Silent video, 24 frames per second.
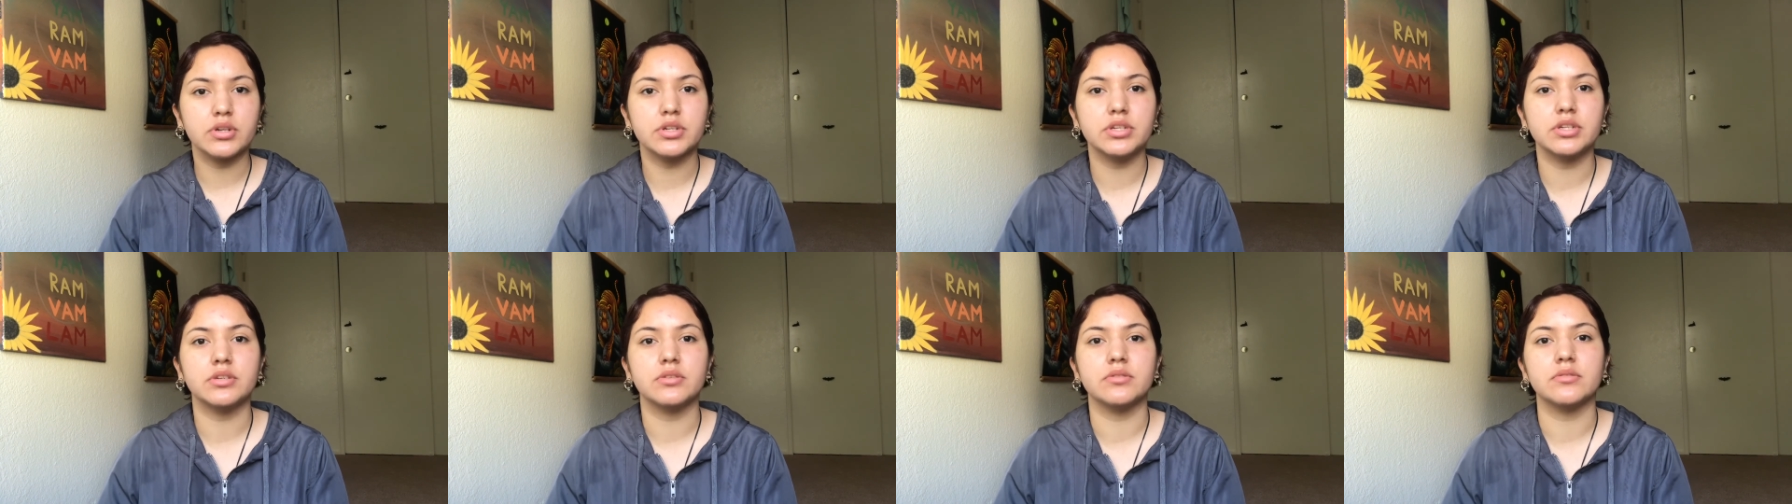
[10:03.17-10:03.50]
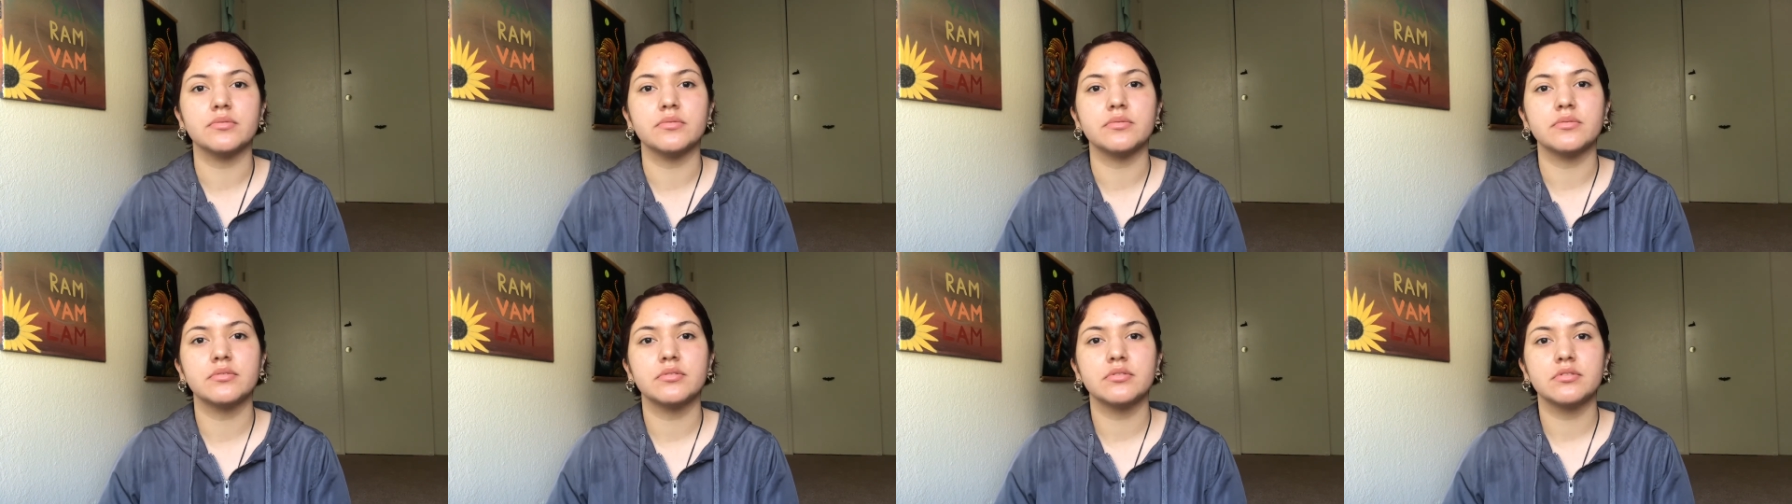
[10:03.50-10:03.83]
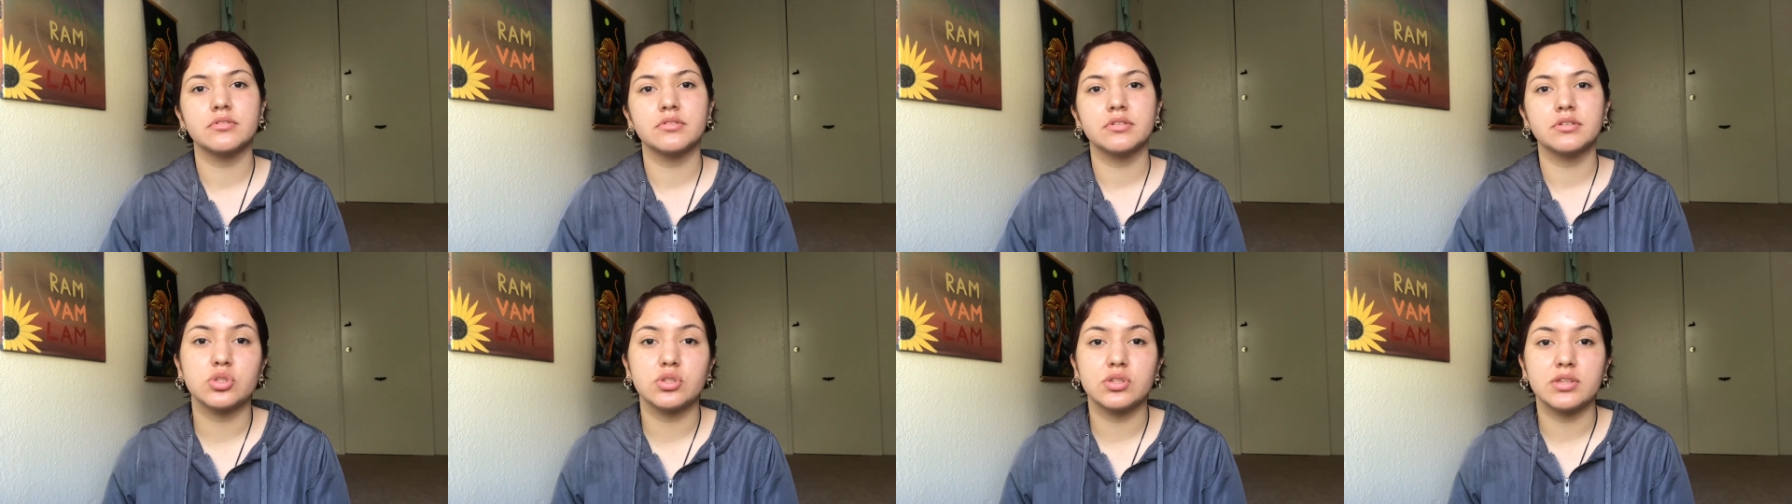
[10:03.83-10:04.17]
you,
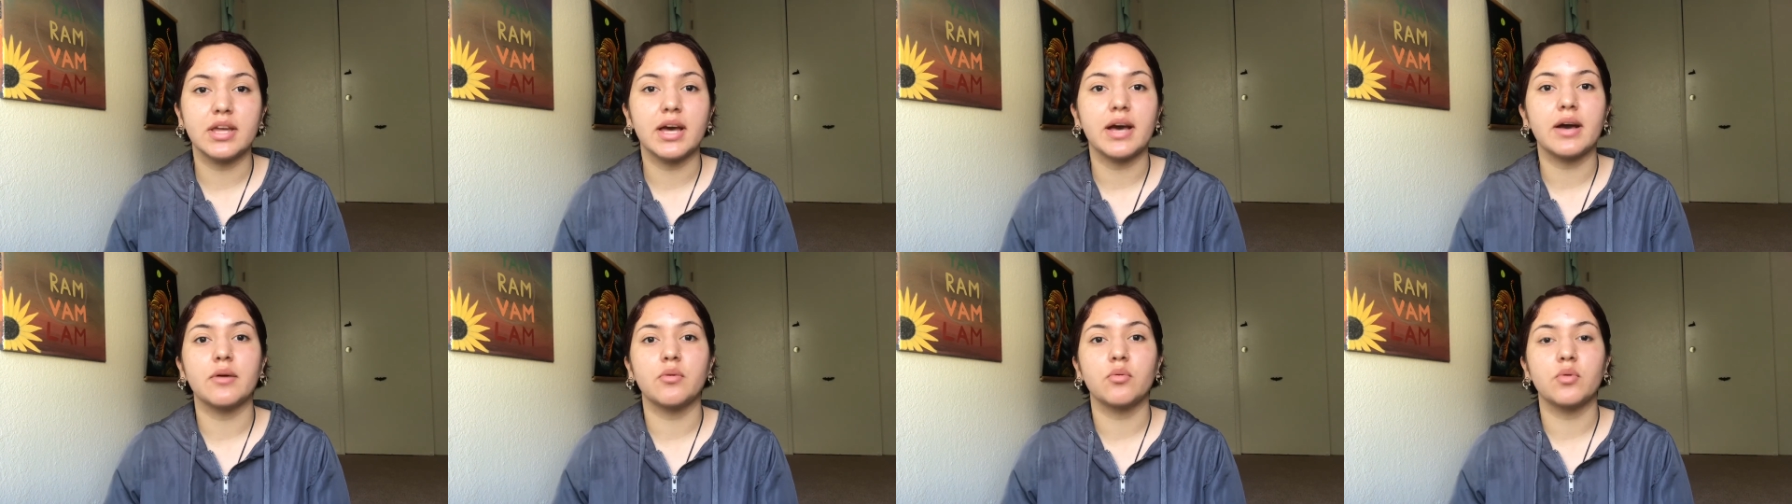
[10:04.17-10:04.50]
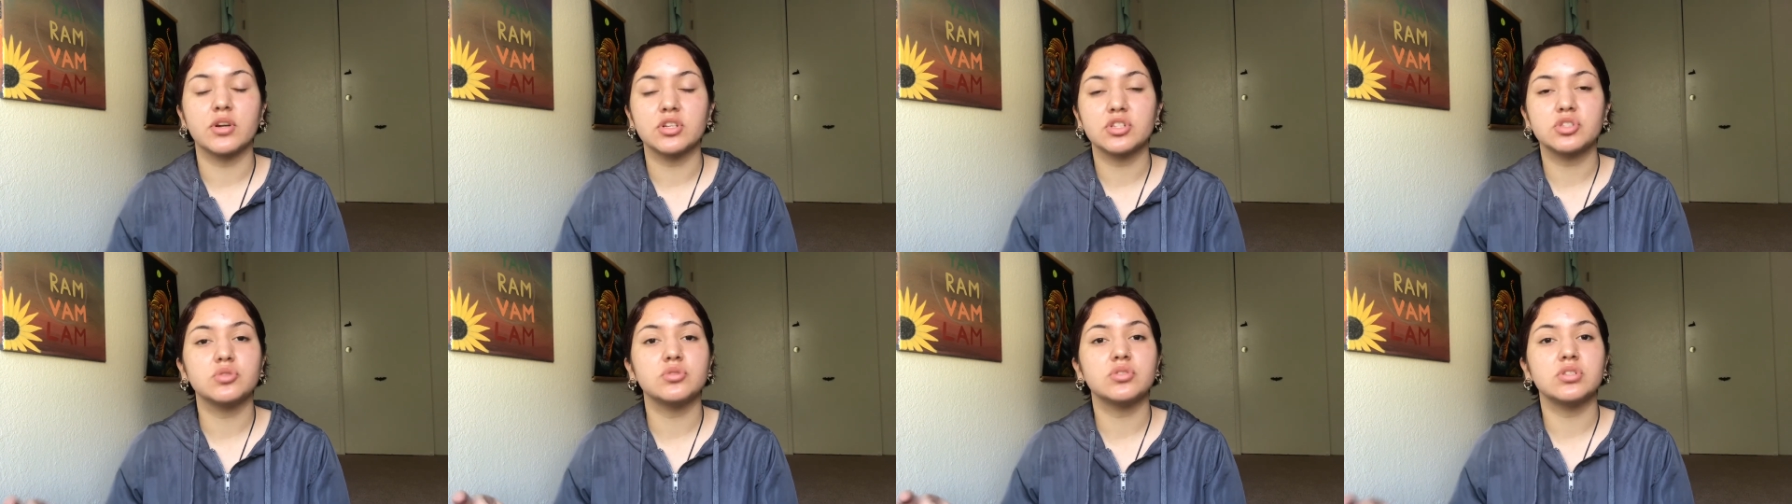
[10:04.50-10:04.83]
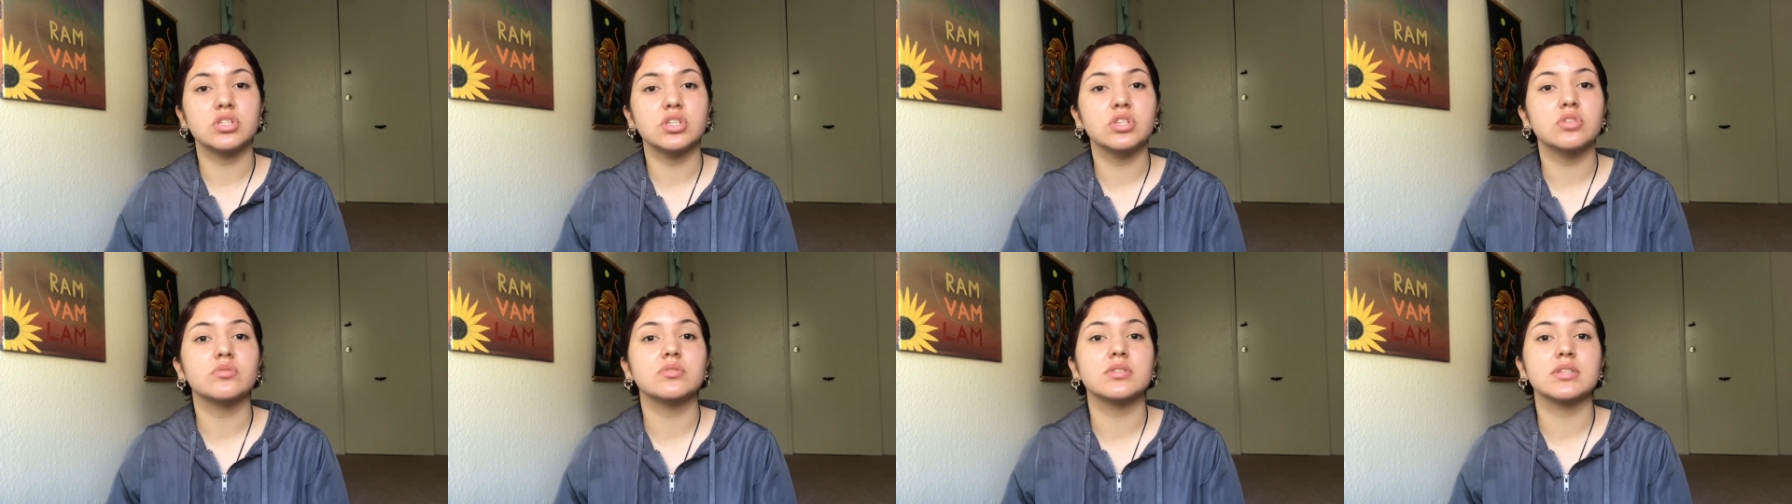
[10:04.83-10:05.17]
that want to
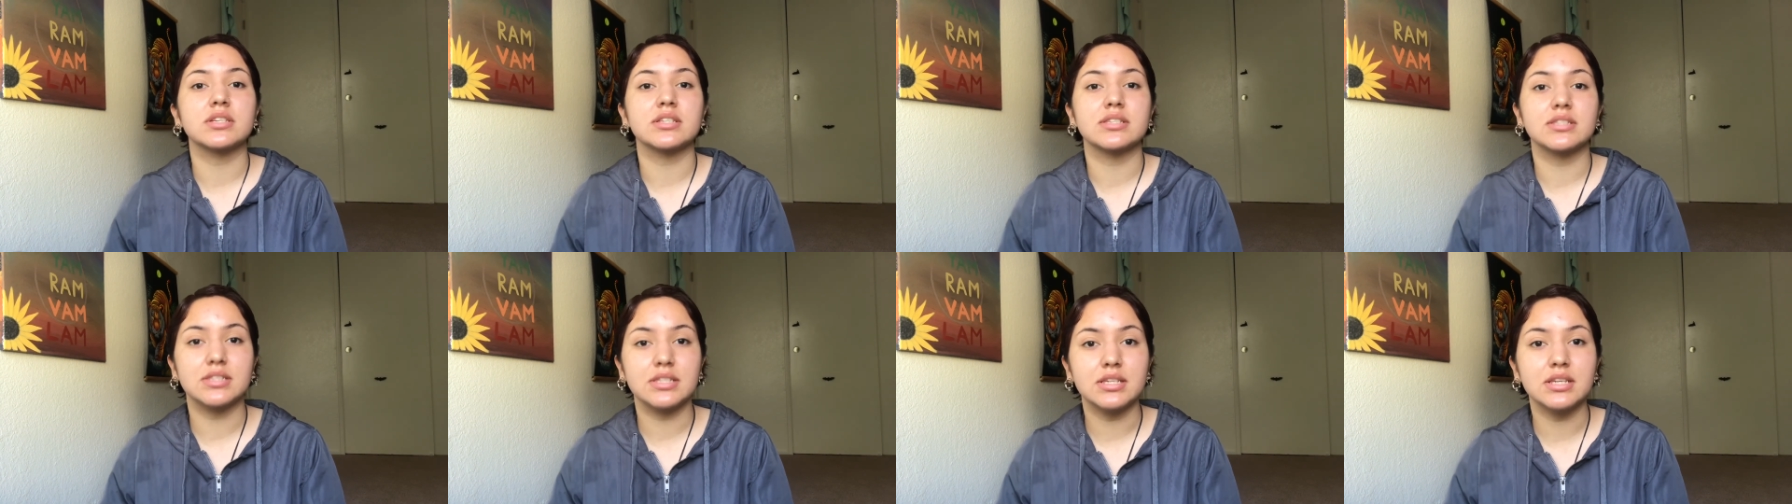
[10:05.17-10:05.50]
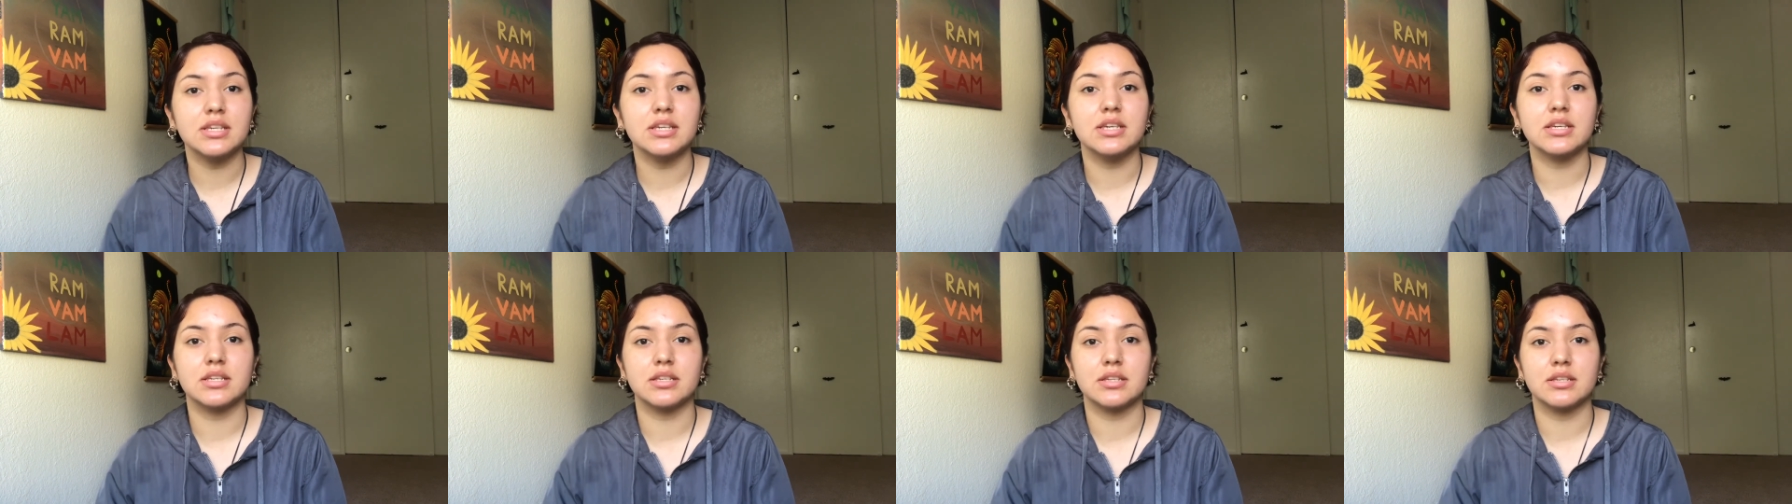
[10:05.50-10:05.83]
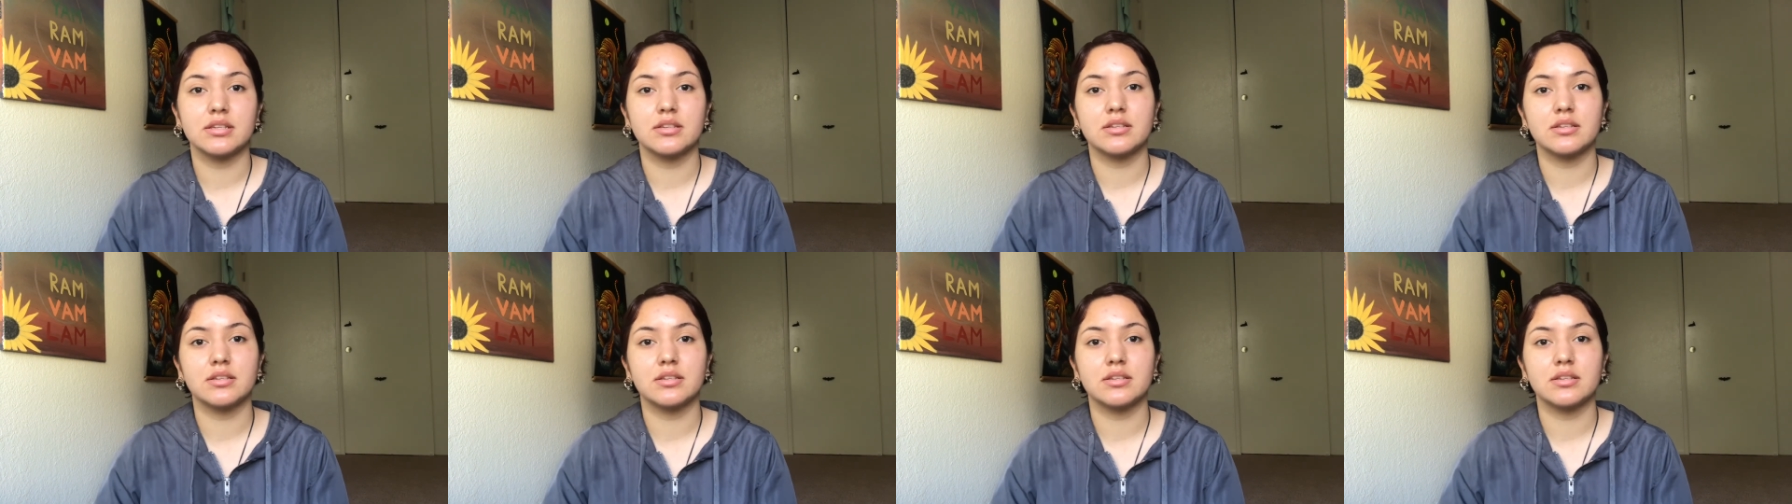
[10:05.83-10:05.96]
see you succeed.